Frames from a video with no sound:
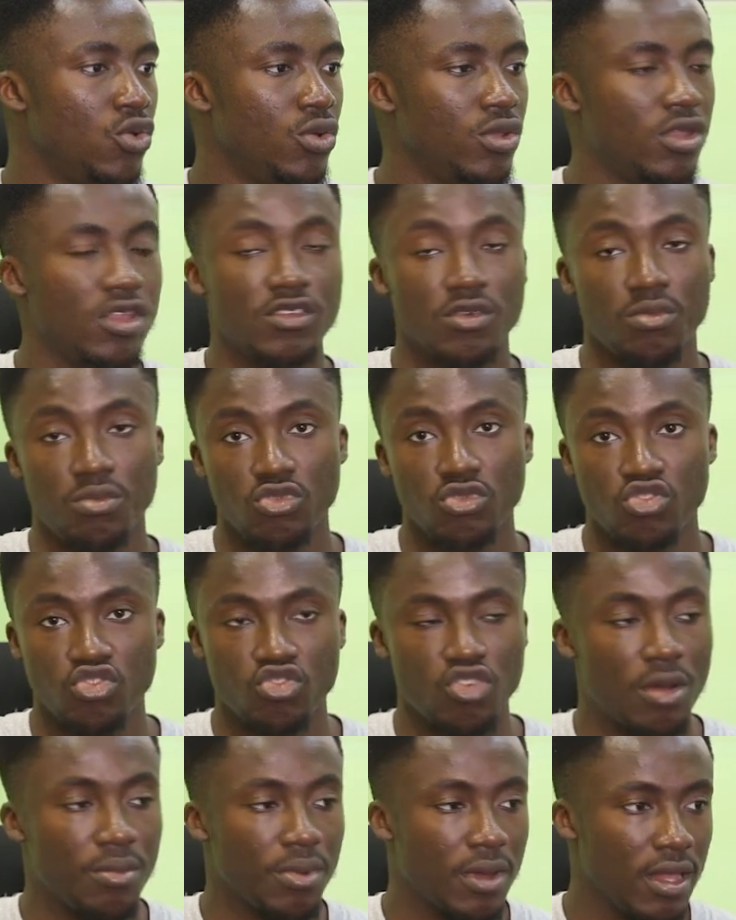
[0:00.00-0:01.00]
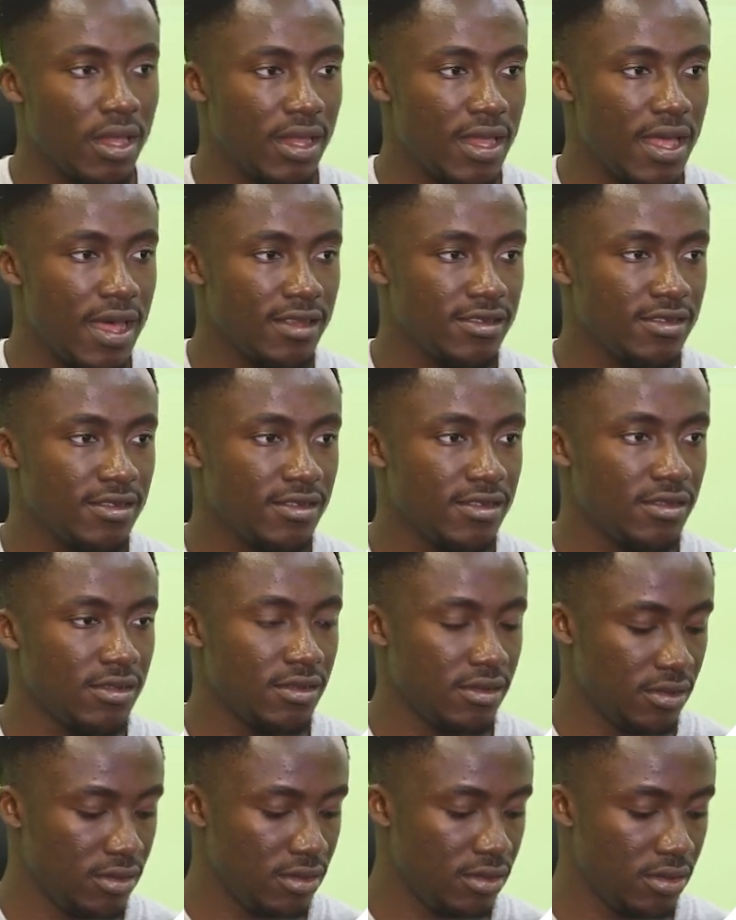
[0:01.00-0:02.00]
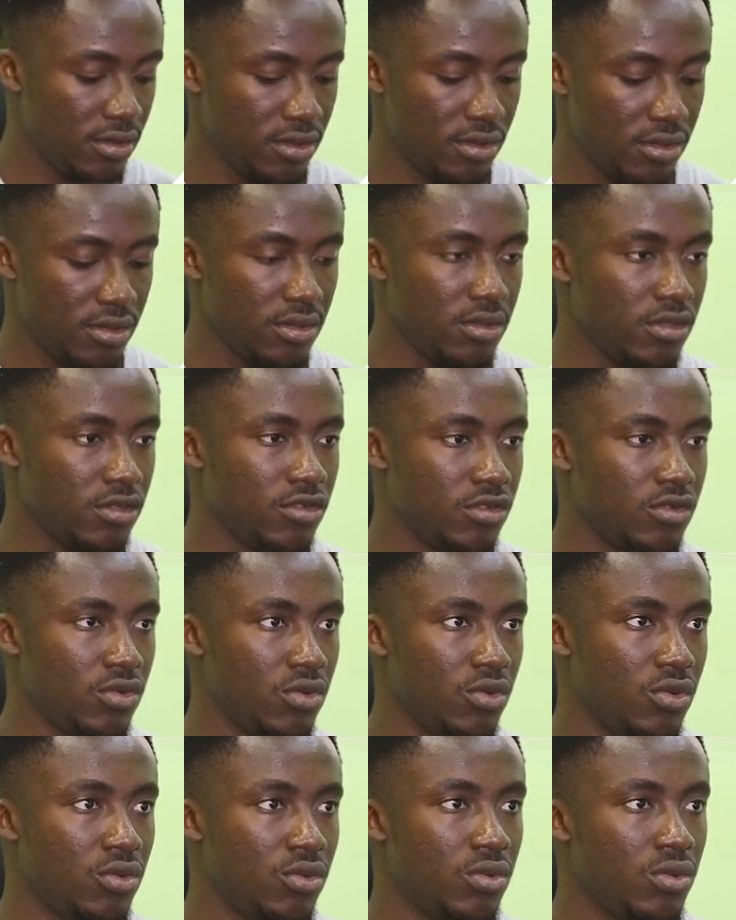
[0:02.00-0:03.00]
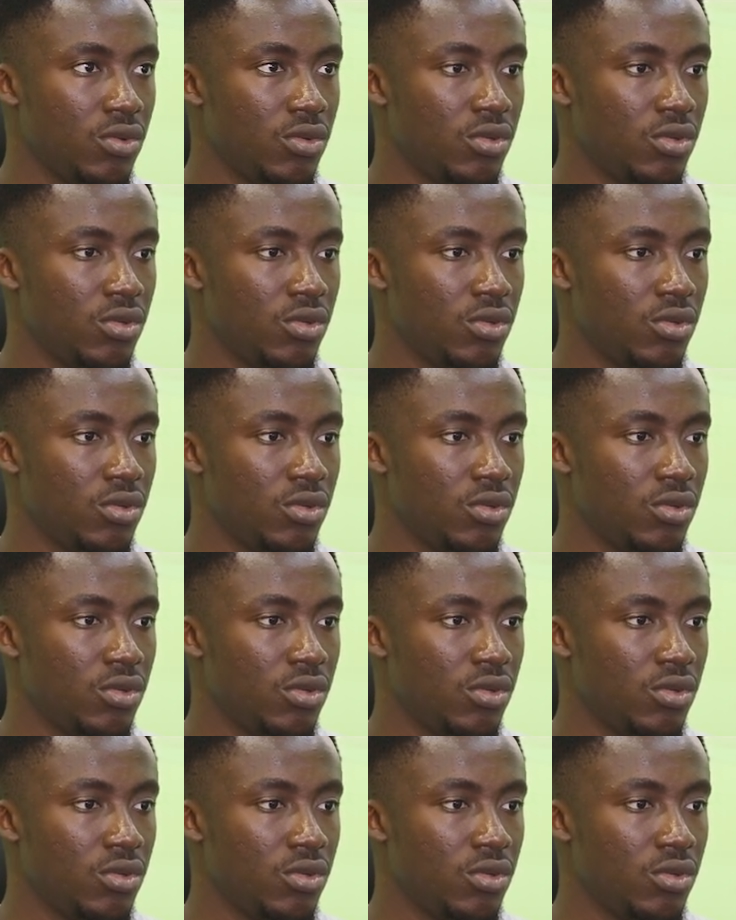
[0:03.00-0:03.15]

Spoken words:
There's a Bootstrap class. So